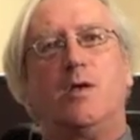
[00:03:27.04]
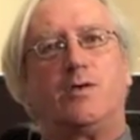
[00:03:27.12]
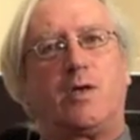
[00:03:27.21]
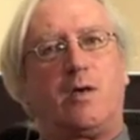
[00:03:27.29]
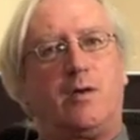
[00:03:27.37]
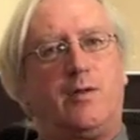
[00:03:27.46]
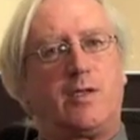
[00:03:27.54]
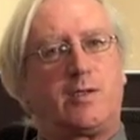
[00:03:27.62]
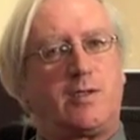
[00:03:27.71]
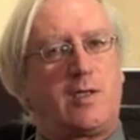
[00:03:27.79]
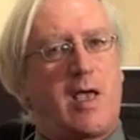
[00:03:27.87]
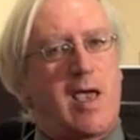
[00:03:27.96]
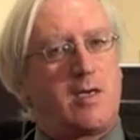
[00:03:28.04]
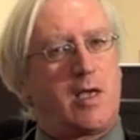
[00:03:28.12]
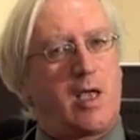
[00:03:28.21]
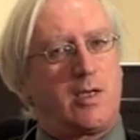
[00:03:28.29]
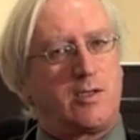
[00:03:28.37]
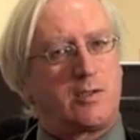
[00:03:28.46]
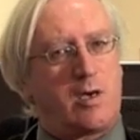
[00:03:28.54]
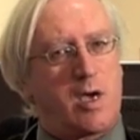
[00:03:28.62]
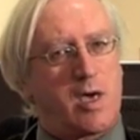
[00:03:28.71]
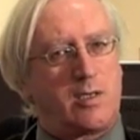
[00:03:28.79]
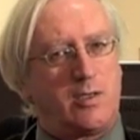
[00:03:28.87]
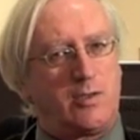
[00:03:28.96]
So this is the
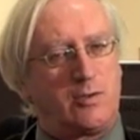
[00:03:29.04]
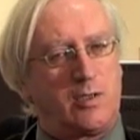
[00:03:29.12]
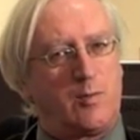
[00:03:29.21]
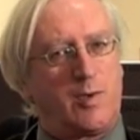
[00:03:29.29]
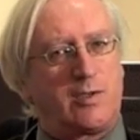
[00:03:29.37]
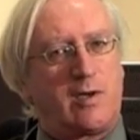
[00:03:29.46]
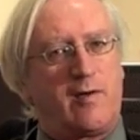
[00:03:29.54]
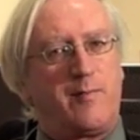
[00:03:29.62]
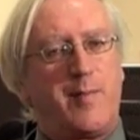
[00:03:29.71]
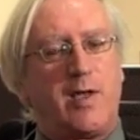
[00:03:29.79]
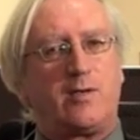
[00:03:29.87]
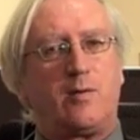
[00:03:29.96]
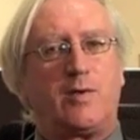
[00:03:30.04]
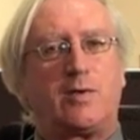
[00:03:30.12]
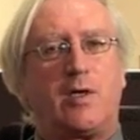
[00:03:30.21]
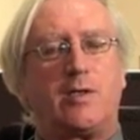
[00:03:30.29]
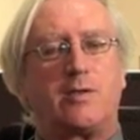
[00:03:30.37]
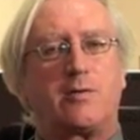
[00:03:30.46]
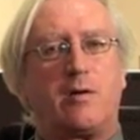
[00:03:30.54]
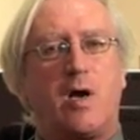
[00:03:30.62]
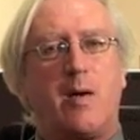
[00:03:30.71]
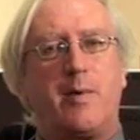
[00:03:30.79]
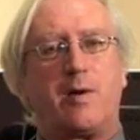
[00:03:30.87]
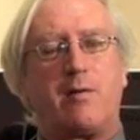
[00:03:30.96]
anti-anxiety sugar, which I
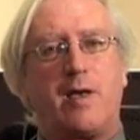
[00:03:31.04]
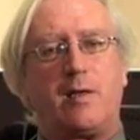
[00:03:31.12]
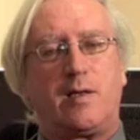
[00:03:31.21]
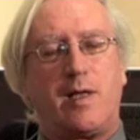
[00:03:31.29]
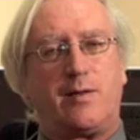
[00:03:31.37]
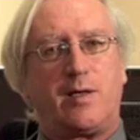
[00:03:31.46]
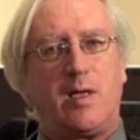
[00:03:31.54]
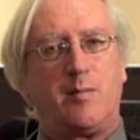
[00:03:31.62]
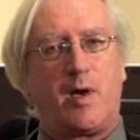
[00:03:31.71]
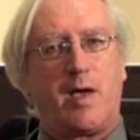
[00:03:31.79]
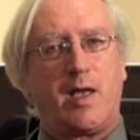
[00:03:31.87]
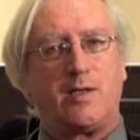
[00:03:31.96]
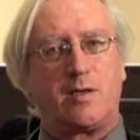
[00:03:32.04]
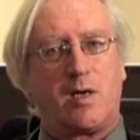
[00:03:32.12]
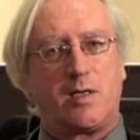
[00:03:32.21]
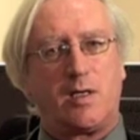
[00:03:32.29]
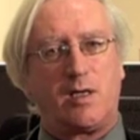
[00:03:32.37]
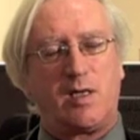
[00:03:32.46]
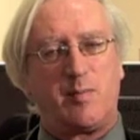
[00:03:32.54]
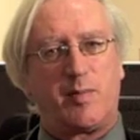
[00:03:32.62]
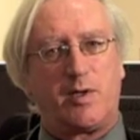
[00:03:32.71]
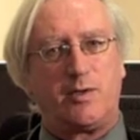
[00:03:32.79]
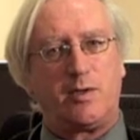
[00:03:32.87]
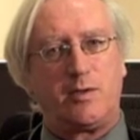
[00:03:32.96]
describe at greater length in my anxiety clip
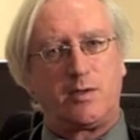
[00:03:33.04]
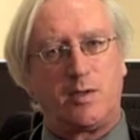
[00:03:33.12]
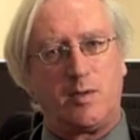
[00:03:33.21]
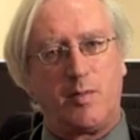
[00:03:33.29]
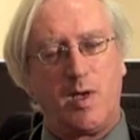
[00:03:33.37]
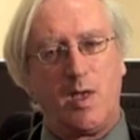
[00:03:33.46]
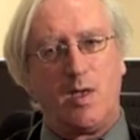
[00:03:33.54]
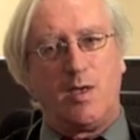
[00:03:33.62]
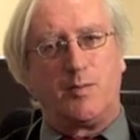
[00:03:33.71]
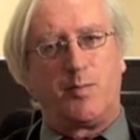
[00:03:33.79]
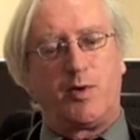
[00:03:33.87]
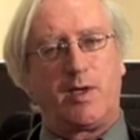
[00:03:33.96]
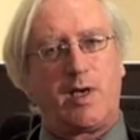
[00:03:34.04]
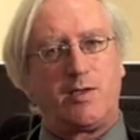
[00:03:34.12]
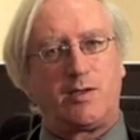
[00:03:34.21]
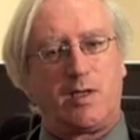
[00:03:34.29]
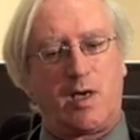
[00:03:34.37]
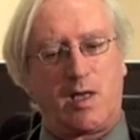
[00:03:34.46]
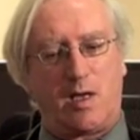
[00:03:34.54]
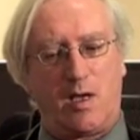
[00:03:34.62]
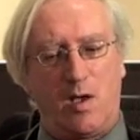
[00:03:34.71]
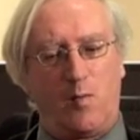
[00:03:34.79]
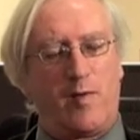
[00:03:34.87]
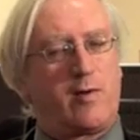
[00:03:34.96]
on YouTube. Putting these together,
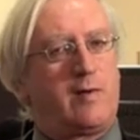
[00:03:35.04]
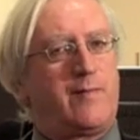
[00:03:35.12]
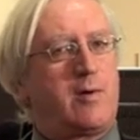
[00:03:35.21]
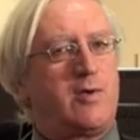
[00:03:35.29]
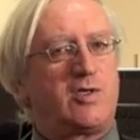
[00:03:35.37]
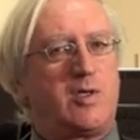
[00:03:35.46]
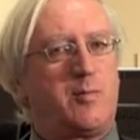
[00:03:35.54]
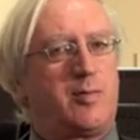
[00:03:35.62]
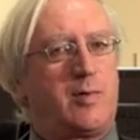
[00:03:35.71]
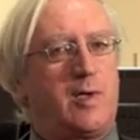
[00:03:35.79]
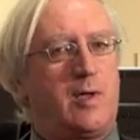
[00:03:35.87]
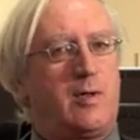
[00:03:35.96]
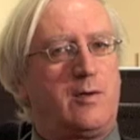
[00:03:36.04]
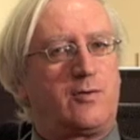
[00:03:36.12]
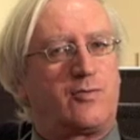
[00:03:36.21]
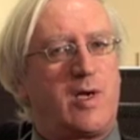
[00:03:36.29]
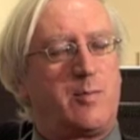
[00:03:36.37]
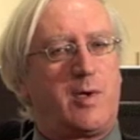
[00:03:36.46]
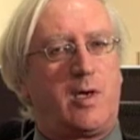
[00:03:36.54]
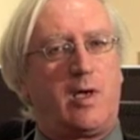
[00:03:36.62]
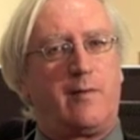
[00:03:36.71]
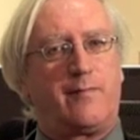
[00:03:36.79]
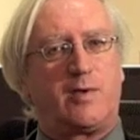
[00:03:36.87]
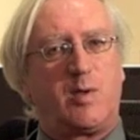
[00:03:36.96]
we've got a very simple treatment
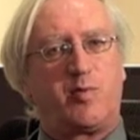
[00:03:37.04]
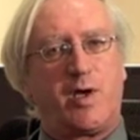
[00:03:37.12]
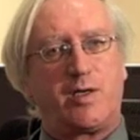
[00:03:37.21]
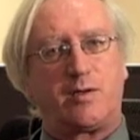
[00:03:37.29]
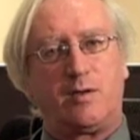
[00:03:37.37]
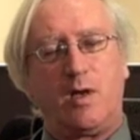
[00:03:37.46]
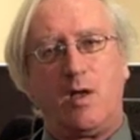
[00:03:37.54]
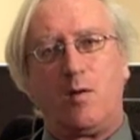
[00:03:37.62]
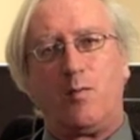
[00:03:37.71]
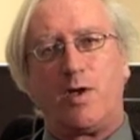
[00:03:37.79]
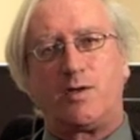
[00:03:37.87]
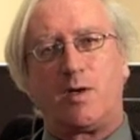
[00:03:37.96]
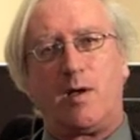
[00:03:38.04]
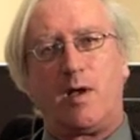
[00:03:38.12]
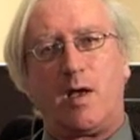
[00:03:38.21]
here for depression, which